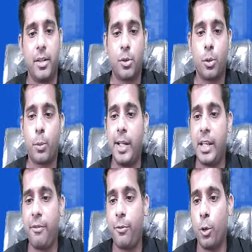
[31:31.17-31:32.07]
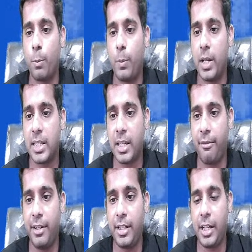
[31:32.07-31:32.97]
So 24 plus
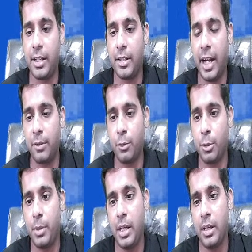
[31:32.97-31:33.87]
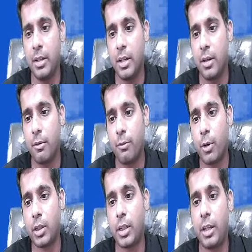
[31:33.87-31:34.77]
17, that would be
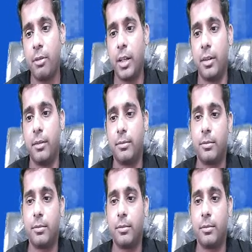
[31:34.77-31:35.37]
41.